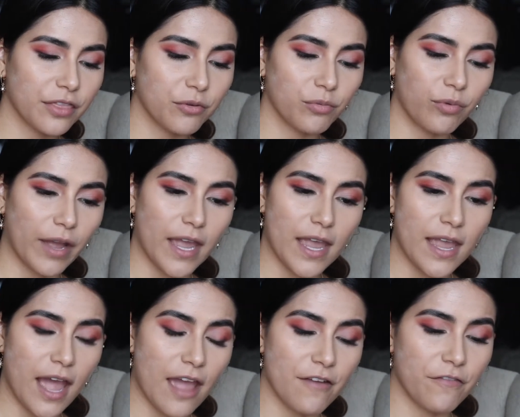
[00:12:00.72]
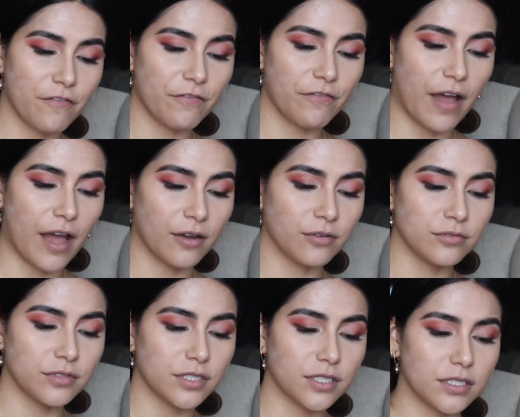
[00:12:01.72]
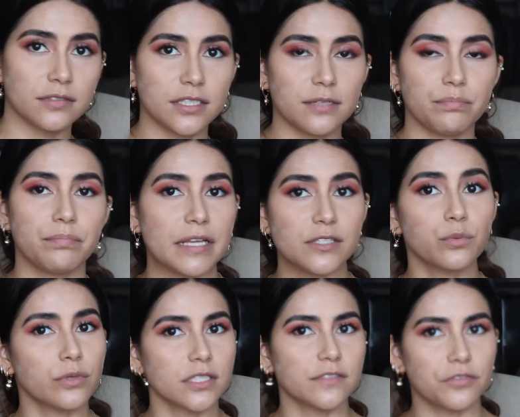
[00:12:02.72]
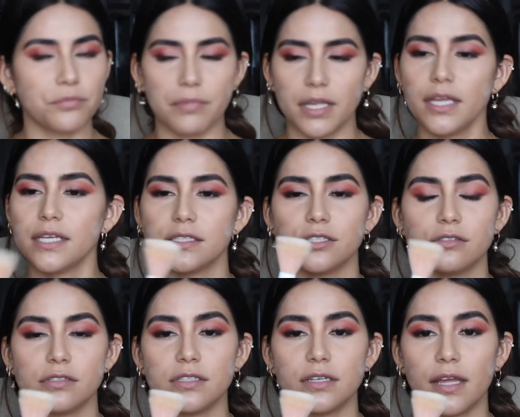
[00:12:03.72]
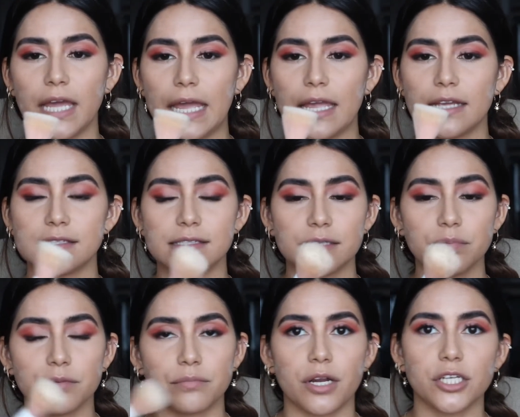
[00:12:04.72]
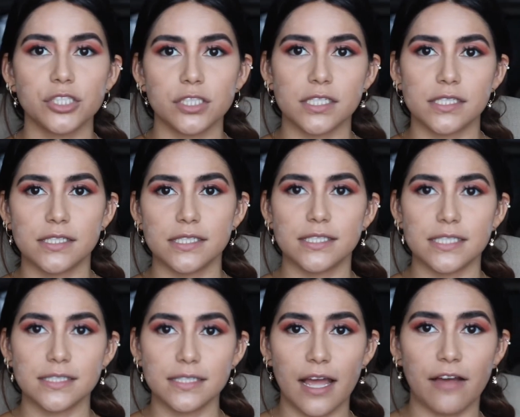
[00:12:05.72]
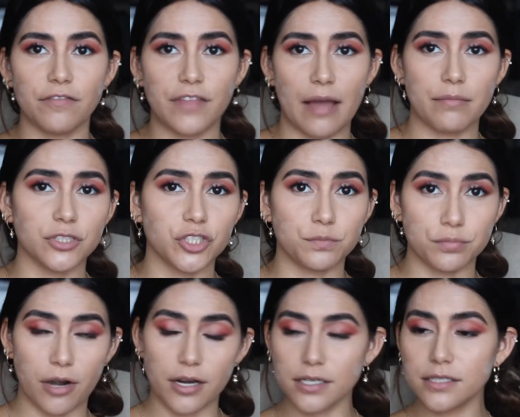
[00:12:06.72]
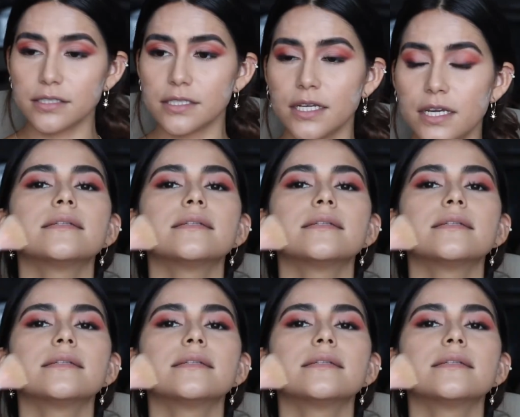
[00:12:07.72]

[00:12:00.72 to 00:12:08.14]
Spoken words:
the way I found that it best works for me is using a stippling brush because it doesn't have that much product.